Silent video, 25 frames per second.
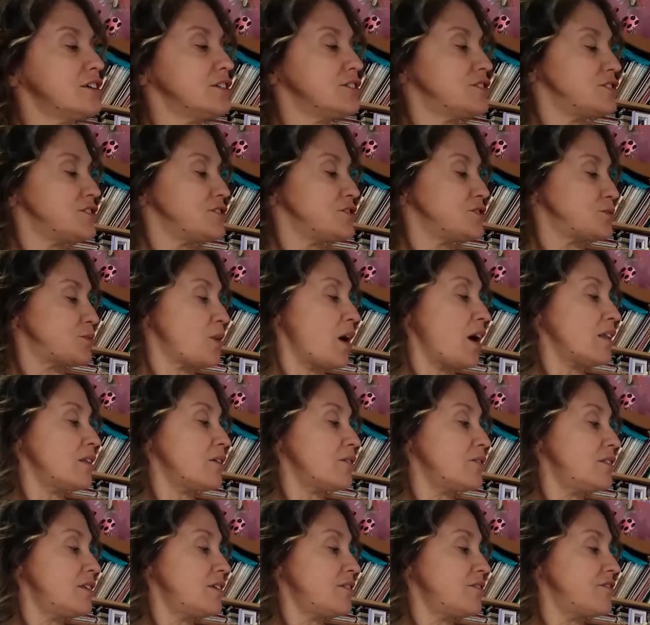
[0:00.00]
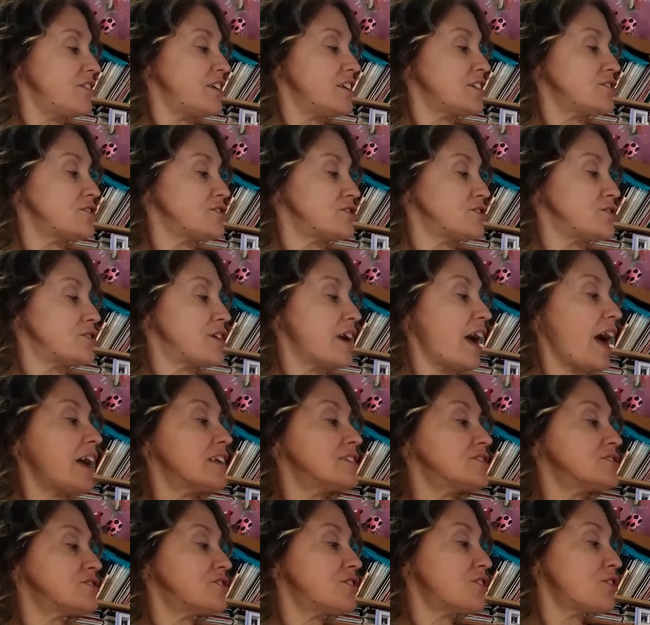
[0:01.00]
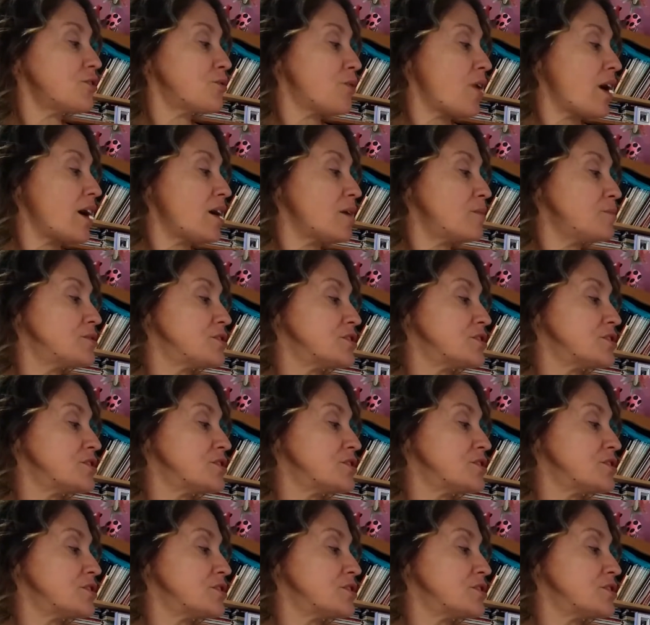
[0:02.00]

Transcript: She swallowed the fish to catch the crab.